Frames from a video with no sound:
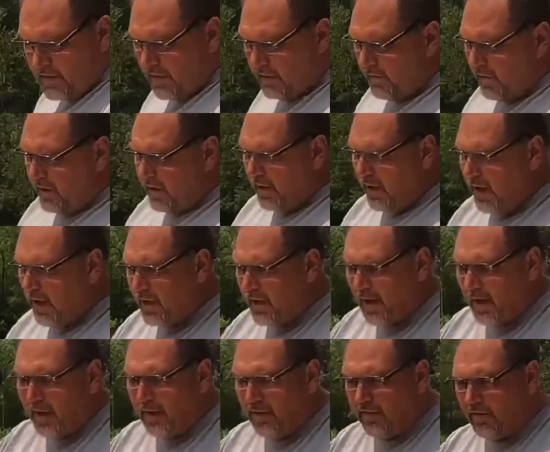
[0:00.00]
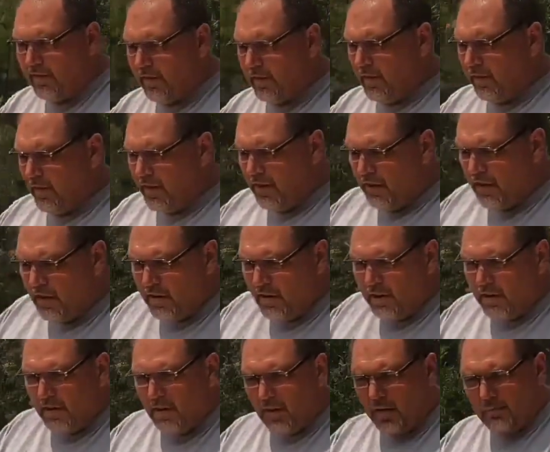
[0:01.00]
everything I have.
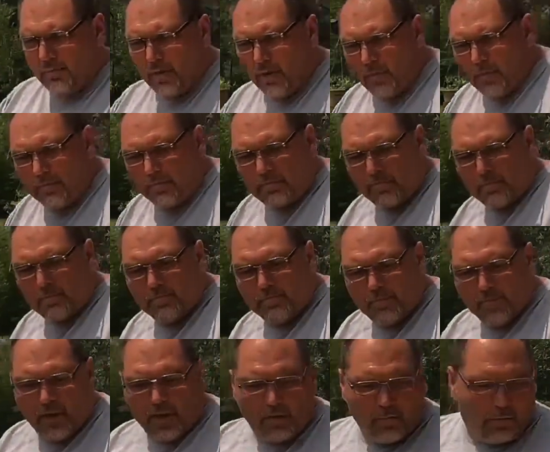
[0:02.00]
I'm gonna